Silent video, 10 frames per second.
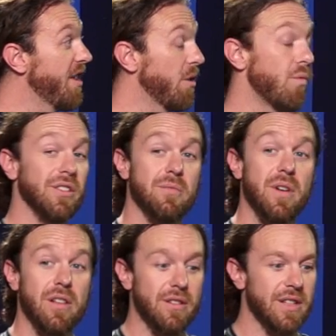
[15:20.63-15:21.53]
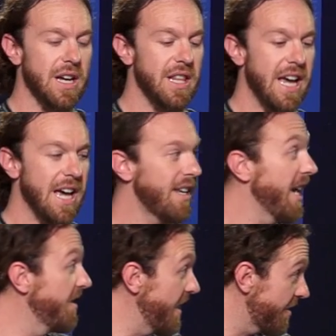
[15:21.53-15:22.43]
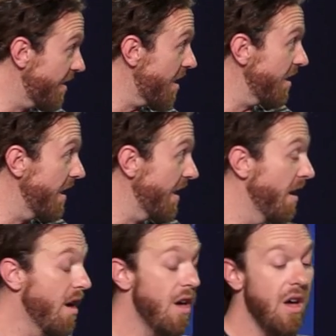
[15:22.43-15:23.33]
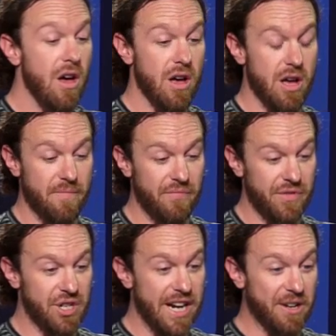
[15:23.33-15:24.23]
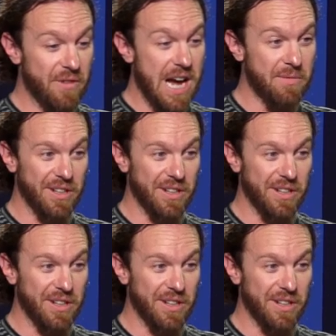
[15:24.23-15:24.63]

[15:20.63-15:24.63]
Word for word: Uh, I think, Russ Miller's on there, yeah. KJ Sawka, um, Johnny Rabb, a